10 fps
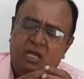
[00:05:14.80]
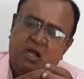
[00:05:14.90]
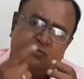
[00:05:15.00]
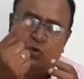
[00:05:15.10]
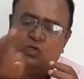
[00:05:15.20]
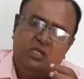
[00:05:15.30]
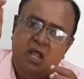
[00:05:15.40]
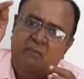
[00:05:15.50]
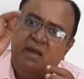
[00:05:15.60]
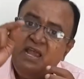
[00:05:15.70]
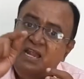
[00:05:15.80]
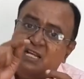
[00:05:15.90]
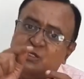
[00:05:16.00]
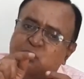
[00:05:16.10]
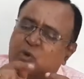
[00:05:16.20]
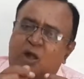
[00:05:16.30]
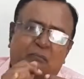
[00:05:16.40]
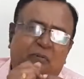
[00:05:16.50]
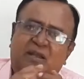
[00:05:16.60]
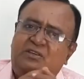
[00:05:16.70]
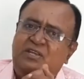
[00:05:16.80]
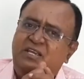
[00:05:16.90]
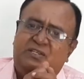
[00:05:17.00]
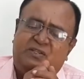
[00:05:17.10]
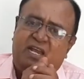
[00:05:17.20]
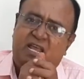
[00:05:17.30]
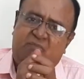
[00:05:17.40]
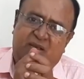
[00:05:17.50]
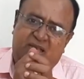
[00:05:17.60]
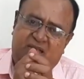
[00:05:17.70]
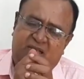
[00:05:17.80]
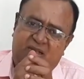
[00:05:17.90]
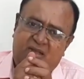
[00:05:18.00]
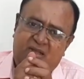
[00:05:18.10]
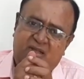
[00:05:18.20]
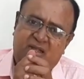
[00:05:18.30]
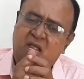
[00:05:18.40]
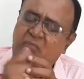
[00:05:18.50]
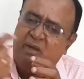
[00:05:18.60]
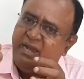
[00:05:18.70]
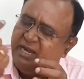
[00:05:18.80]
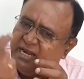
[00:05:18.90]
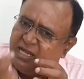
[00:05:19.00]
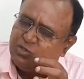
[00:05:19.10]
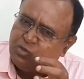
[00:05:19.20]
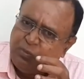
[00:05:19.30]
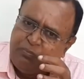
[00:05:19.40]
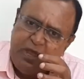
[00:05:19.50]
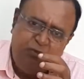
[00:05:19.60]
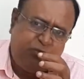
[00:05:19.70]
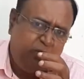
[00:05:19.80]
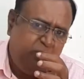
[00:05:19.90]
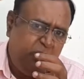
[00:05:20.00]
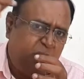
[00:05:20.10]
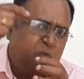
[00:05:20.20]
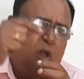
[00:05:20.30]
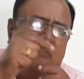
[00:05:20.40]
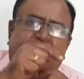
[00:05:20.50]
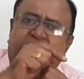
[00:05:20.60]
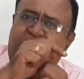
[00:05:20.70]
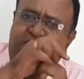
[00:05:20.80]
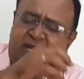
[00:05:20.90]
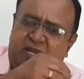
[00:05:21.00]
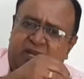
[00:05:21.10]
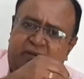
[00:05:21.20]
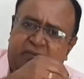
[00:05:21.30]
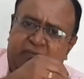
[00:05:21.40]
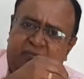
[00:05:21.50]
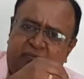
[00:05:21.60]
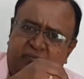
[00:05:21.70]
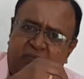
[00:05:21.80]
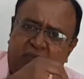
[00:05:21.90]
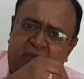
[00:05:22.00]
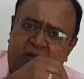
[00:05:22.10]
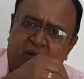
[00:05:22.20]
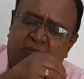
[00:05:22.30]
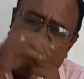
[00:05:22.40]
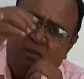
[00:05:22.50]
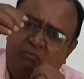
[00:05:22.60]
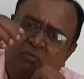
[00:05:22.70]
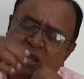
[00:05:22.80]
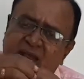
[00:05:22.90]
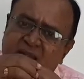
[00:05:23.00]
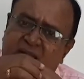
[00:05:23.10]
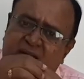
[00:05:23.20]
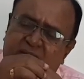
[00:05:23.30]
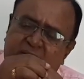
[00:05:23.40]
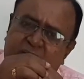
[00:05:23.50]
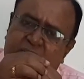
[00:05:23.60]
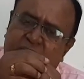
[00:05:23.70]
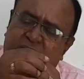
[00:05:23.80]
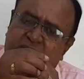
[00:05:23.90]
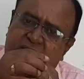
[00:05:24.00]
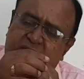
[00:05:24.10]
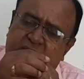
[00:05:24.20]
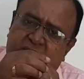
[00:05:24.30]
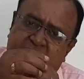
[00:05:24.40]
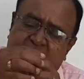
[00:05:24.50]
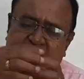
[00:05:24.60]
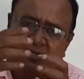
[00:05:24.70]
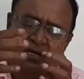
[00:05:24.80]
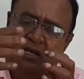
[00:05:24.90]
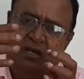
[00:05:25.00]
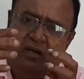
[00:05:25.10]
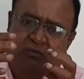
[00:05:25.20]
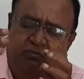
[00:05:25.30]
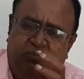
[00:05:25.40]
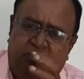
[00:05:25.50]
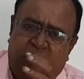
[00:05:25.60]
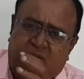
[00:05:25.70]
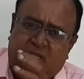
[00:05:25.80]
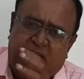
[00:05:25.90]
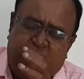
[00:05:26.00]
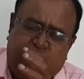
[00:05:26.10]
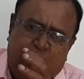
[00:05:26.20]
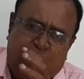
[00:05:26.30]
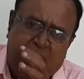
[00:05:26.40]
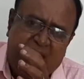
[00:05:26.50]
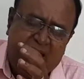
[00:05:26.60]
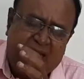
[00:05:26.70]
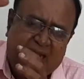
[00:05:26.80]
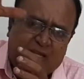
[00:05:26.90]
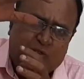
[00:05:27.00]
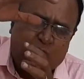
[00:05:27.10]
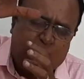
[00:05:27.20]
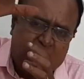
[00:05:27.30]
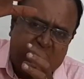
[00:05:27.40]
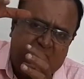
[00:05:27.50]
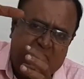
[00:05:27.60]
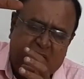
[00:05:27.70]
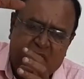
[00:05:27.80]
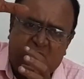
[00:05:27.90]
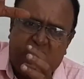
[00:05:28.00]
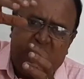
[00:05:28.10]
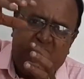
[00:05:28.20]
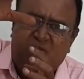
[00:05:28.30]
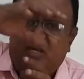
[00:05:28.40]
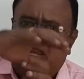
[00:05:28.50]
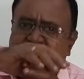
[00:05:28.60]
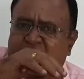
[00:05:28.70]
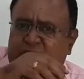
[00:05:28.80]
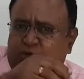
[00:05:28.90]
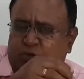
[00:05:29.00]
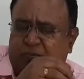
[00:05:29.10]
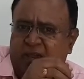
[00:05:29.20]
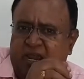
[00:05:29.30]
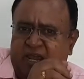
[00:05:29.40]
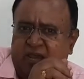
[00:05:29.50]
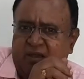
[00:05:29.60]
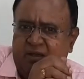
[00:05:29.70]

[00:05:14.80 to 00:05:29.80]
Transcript: Of course, minor's property is liable. Minor has to pay from the property. But minor doesn't, yes. Therefore, minor has to, once he becomes a major, he has to pay.